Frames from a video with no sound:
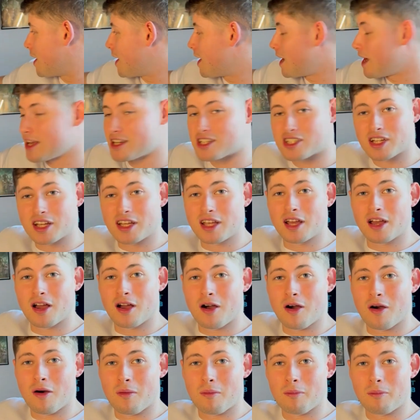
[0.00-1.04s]
actually
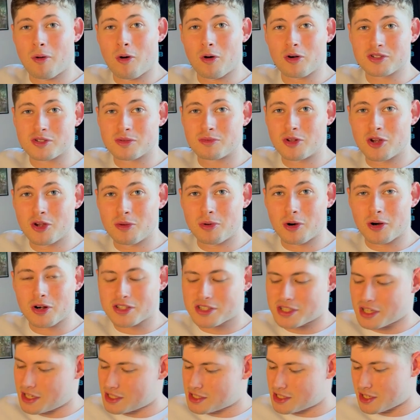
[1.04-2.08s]
bought some new
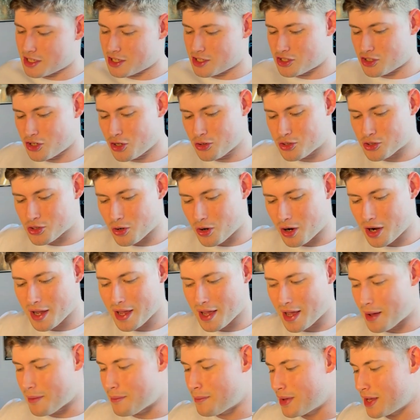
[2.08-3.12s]
boxes to try
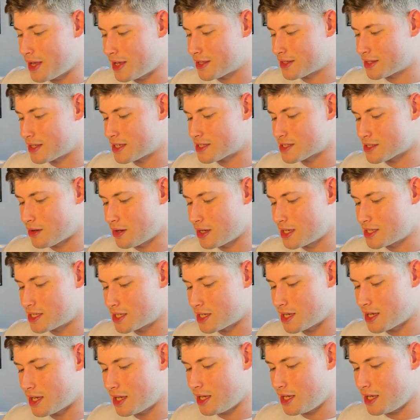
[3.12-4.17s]
and make this
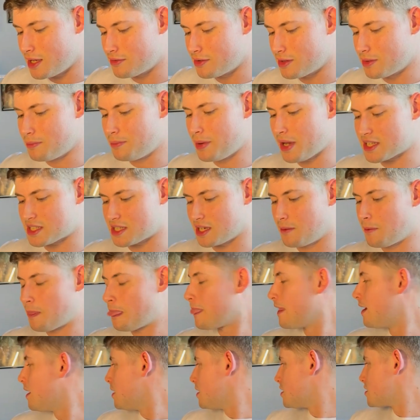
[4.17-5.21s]
idea even better.
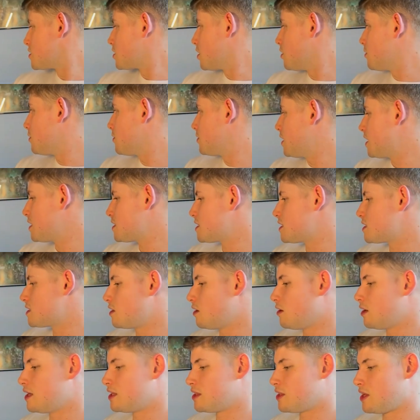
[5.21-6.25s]
So this is an
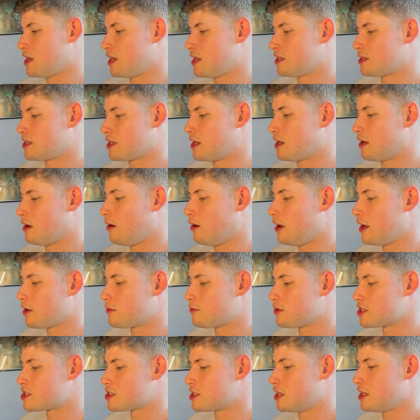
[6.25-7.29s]
idea that I
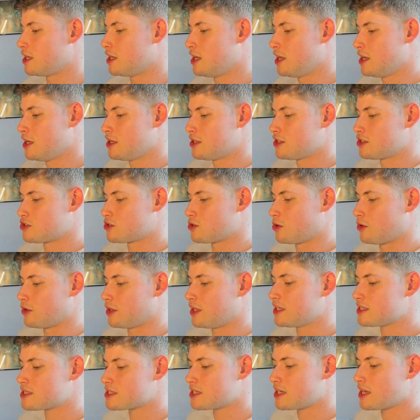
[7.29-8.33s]
originally saw on
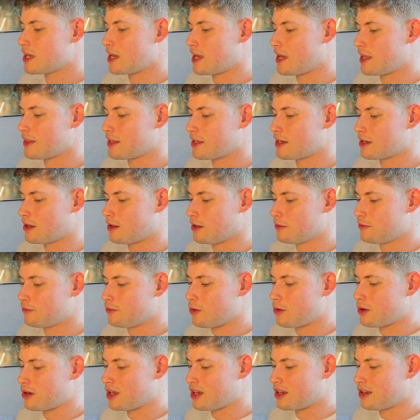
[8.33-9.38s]
the internet, and then I
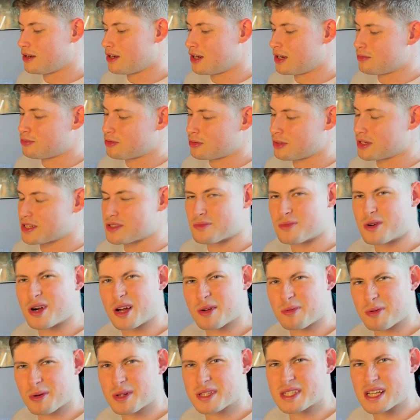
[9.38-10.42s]
thought like, oh, it probably doesn't work. It
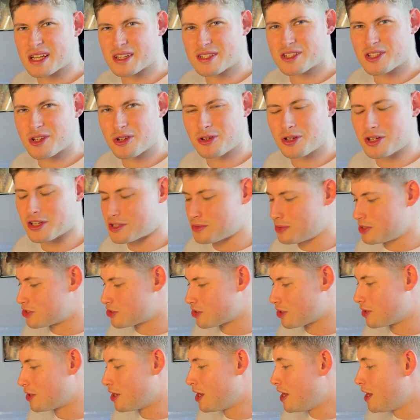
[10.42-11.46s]
probably sounds too good to be
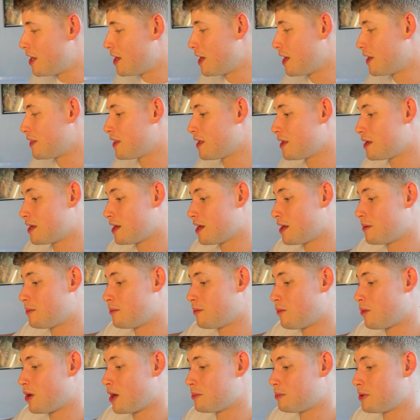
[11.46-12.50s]
true. And then
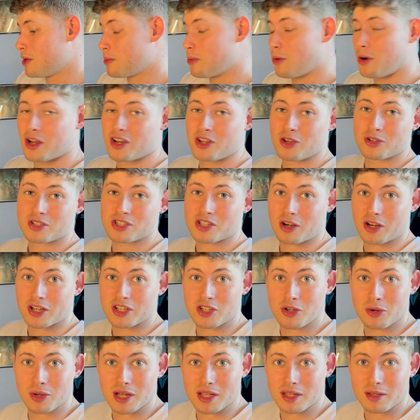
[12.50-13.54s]
um, when people I knew started
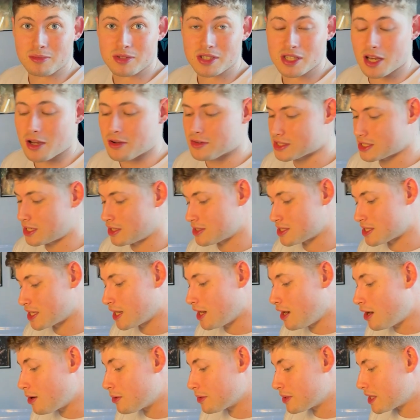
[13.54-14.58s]
doing it themselves, and I was like,
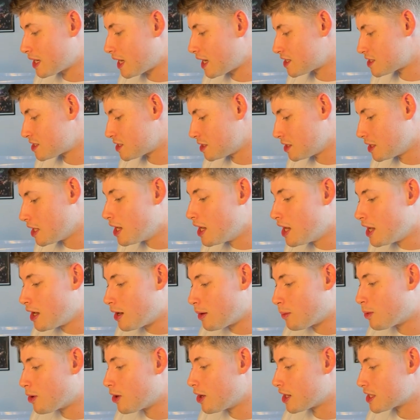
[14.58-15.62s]
oh, it actually
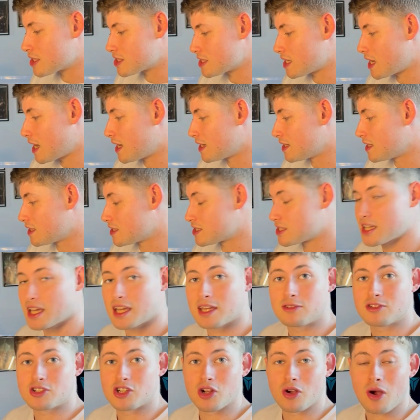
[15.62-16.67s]
works and it
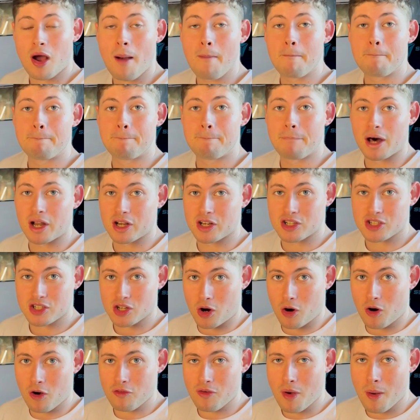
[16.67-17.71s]
saves you a bunch
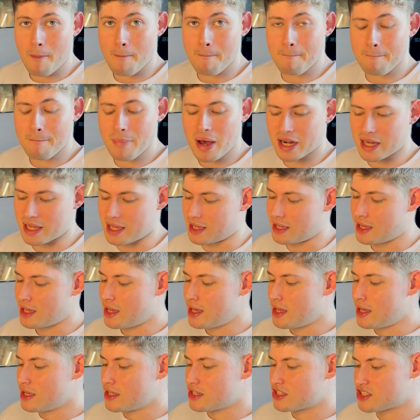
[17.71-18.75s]
of money.
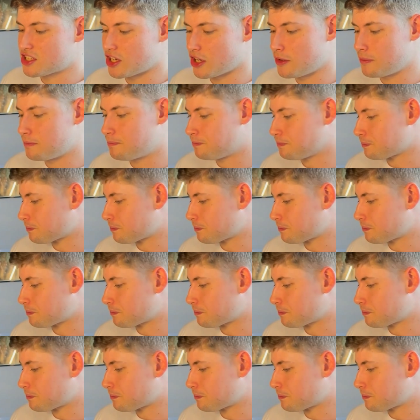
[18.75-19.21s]
So